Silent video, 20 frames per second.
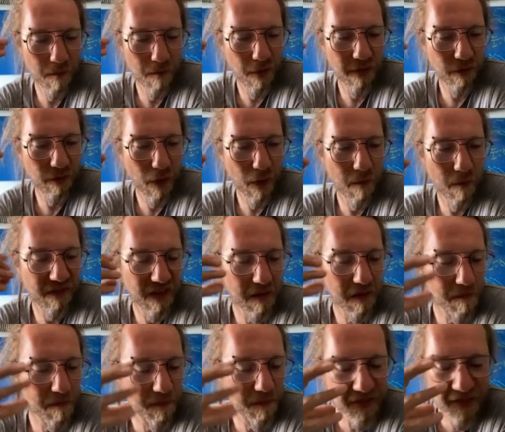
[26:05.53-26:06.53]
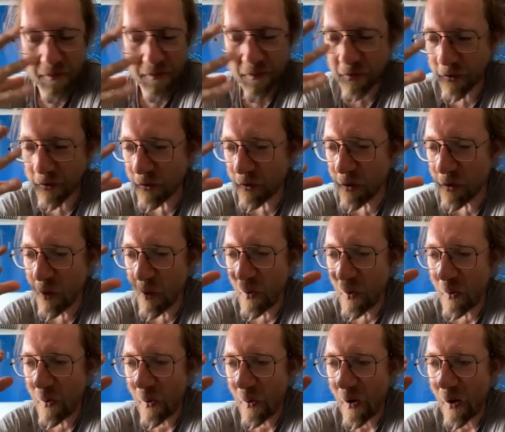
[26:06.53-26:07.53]
But that's why I'm saying people
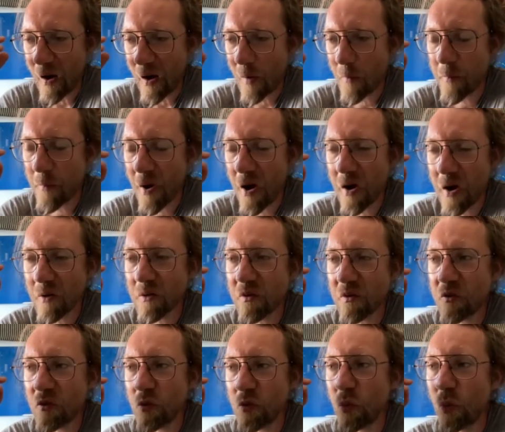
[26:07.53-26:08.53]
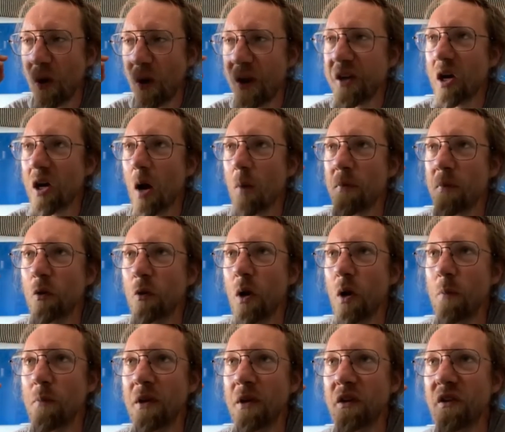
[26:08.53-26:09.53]
are bound to wake up in a
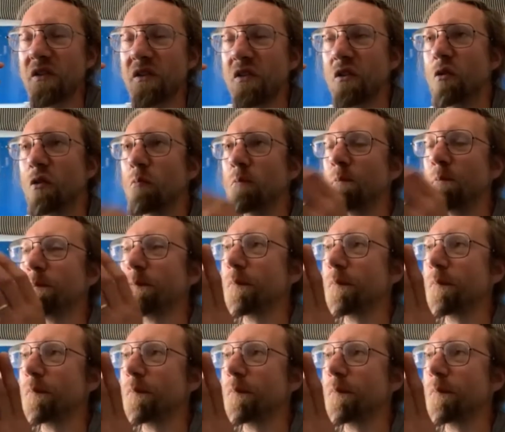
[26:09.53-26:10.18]
way, because you.